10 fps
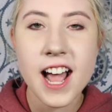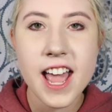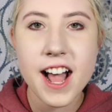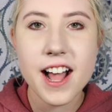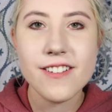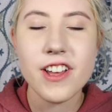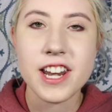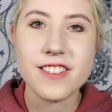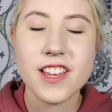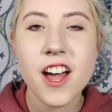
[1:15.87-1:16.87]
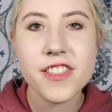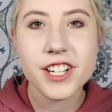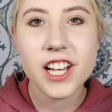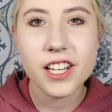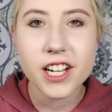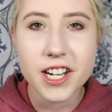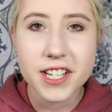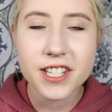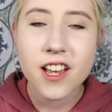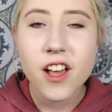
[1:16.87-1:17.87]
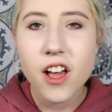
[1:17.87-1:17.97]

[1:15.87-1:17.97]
I have, any of the other colors.